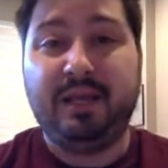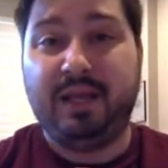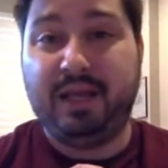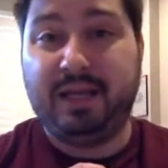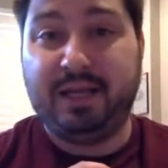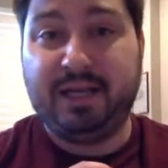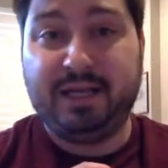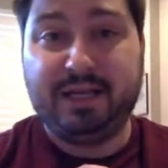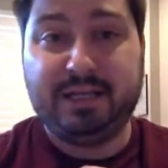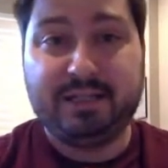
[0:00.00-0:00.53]

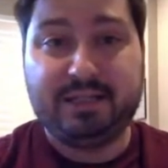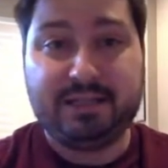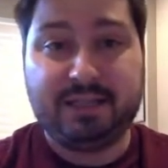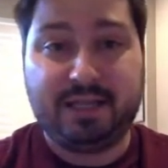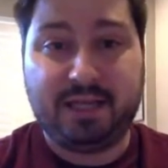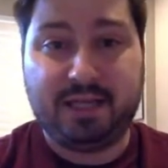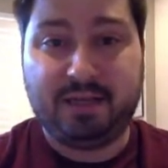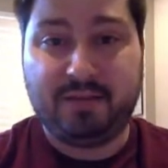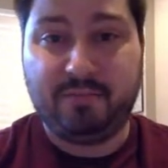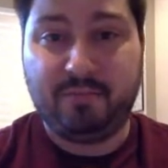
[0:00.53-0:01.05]
And
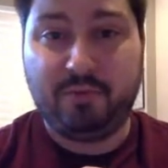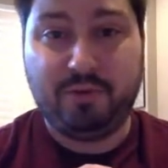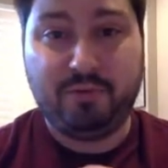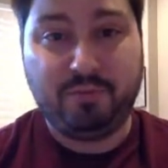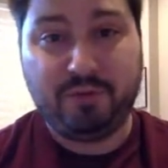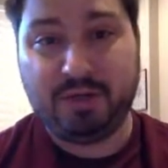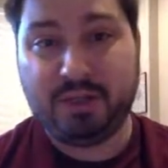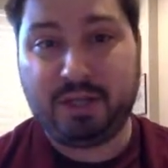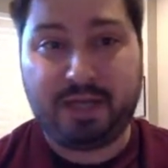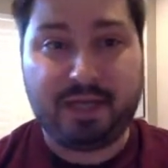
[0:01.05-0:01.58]
um, we
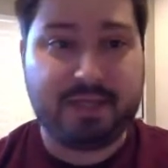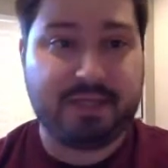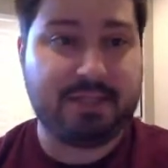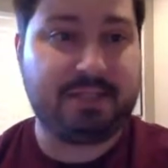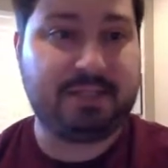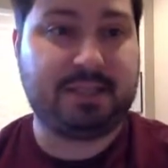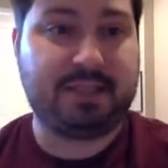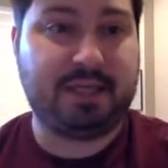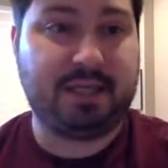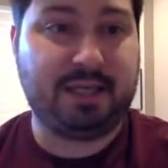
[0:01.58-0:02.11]

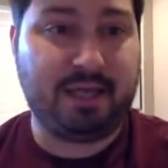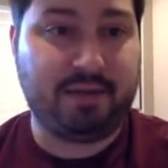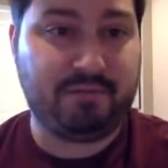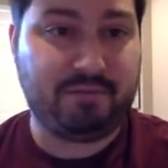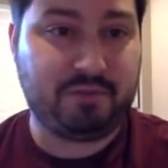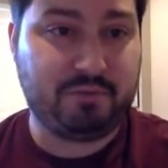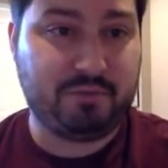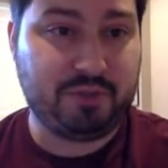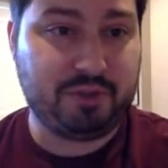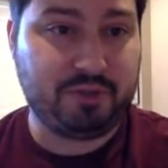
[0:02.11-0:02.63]
realize uh,
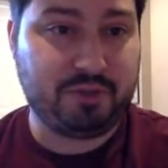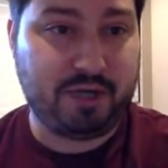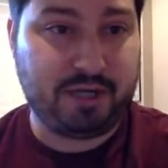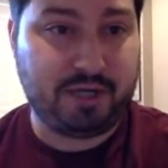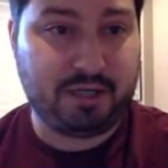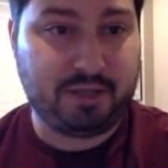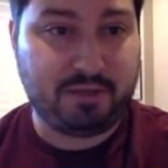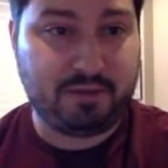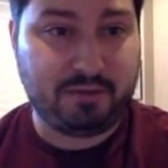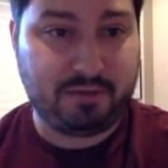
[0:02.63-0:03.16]
after we
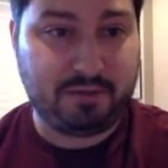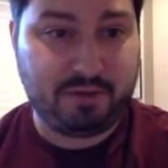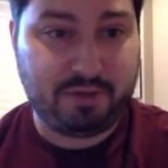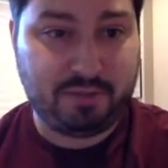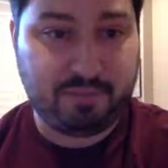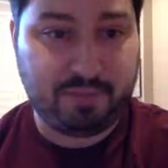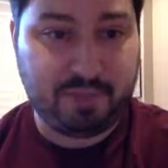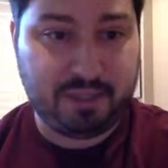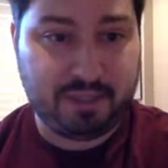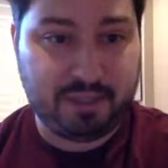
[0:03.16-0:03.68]
drag another
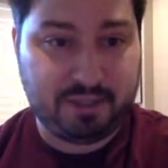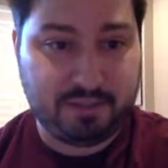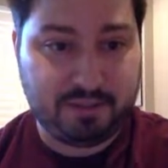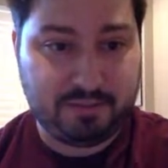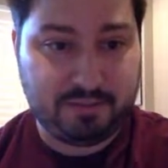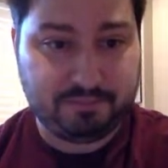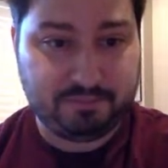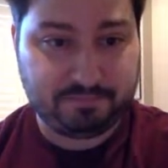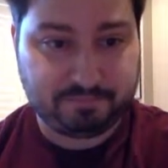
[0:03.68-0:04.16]
clip in,